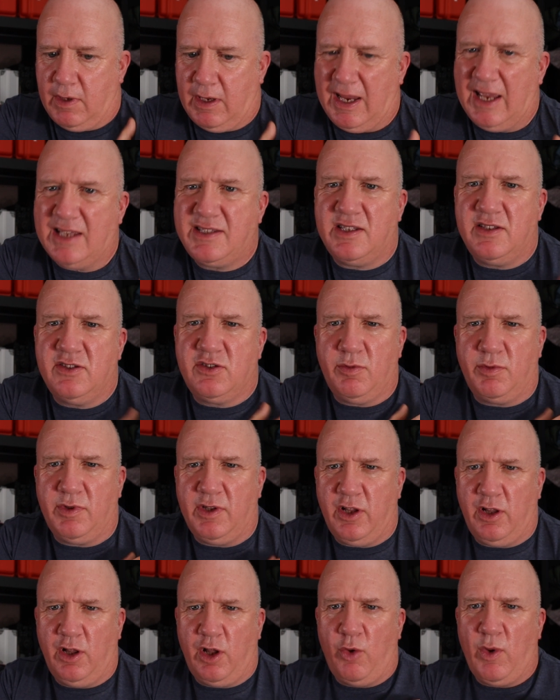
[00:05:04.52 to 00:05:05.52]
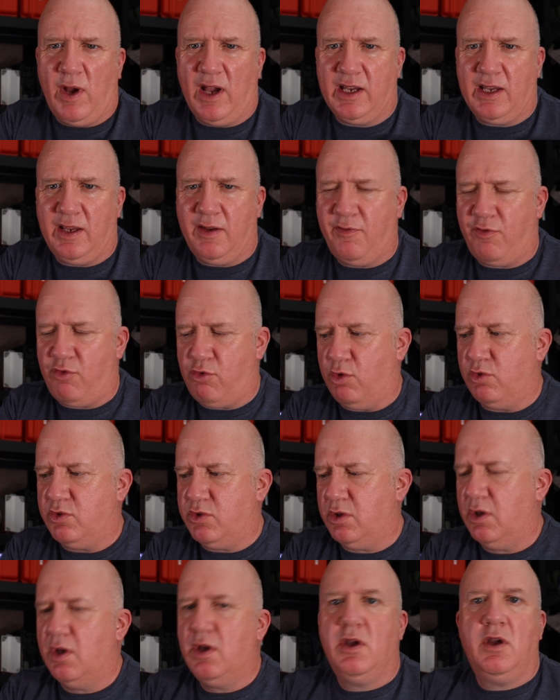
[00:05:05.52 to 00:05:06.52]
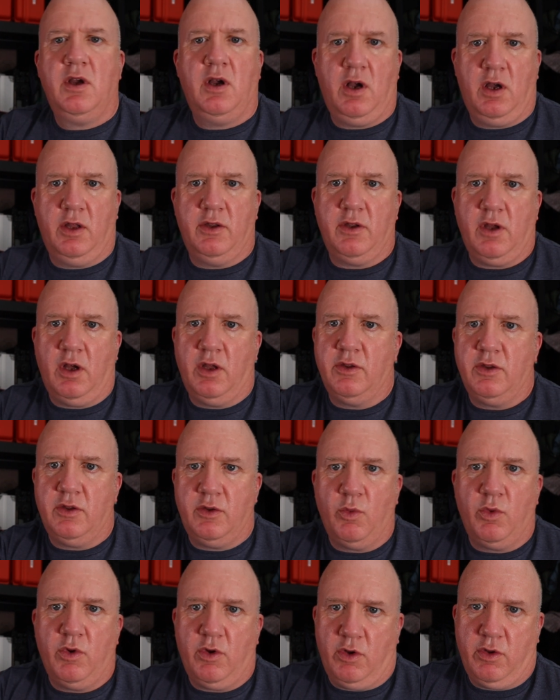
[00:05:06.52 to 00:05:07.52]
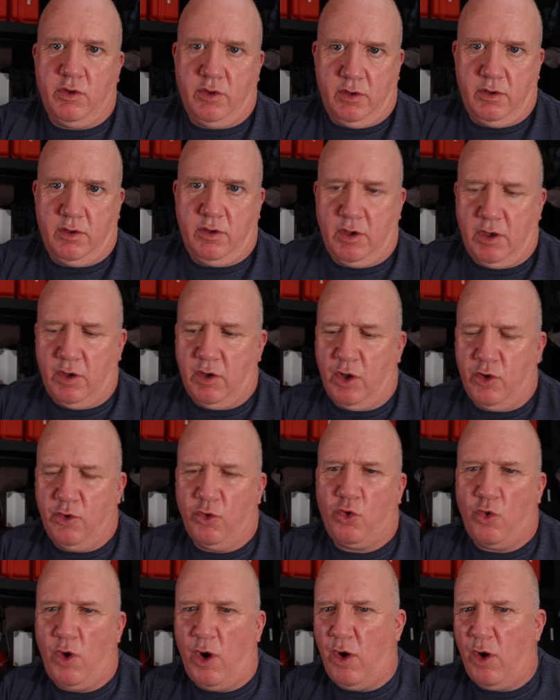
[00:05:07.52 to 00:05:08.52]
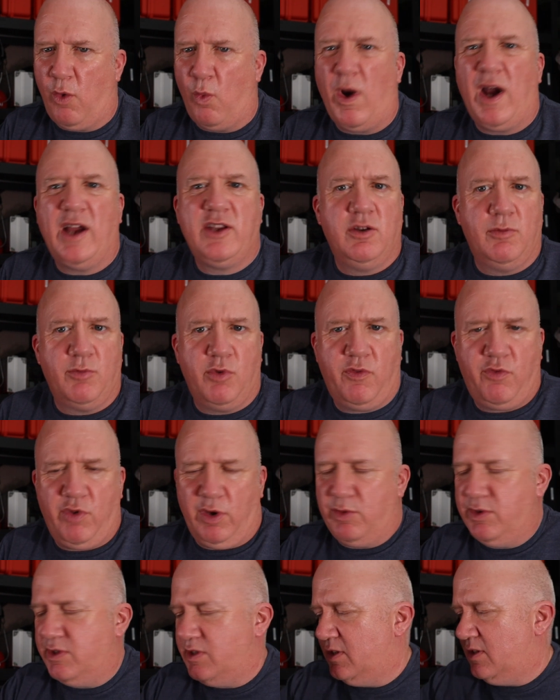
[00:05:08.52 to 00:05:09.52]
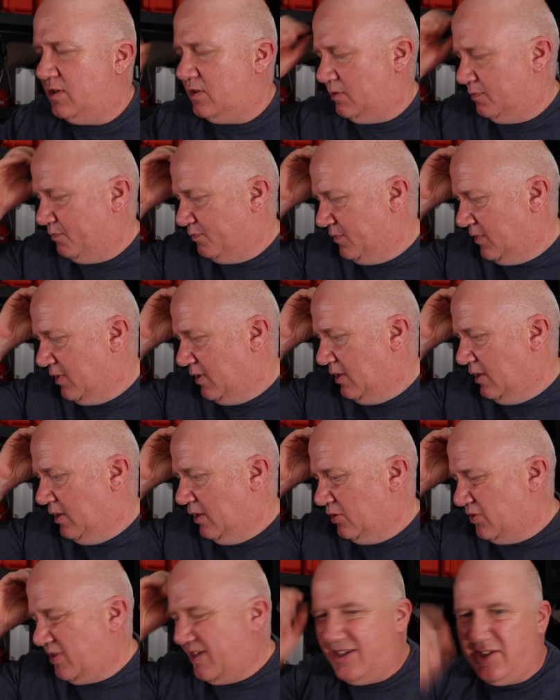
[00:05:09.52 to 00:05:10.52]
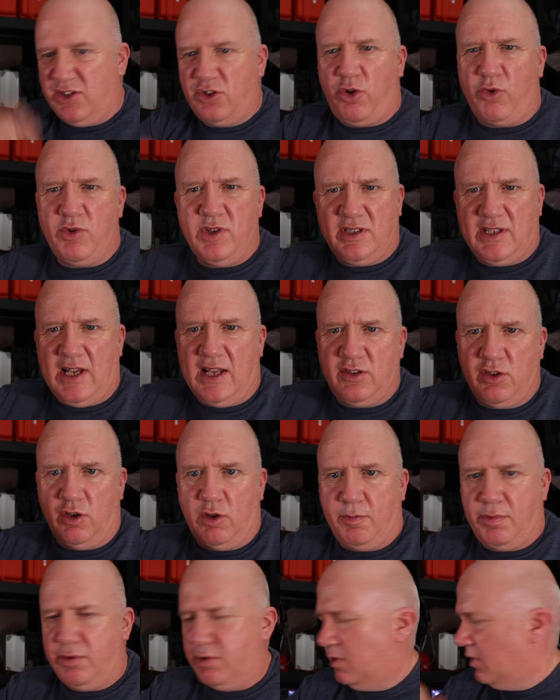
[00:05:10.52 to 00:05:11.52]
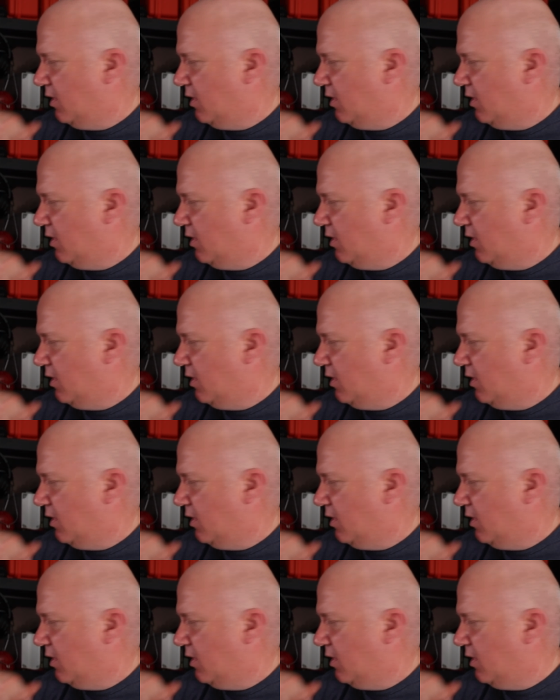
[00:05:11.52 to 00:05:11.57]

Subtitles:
hitting some of the low hanging fruit on a wide number of frequencies. So that's the current setup.